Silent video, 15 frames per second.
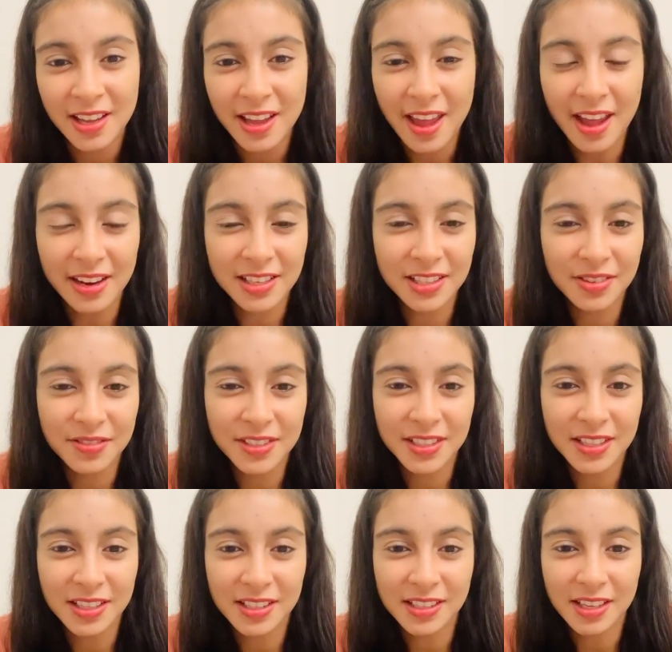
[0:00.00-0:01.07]

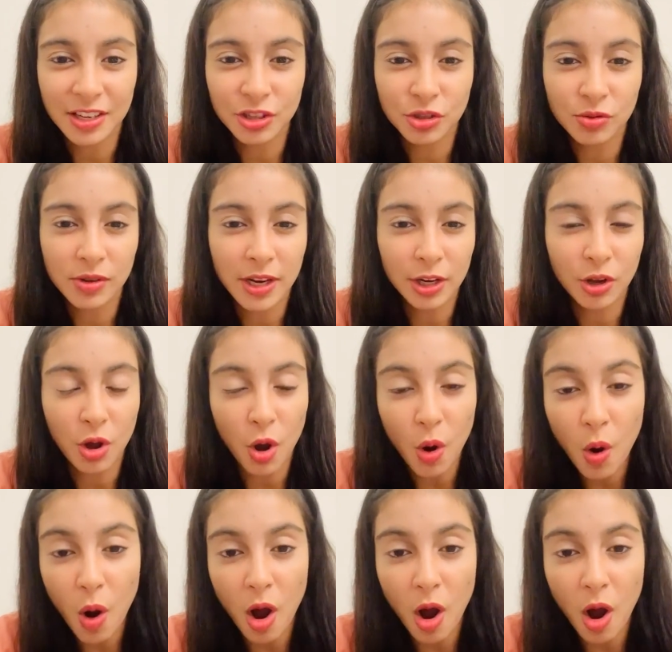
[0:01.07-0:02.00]
activities that you let go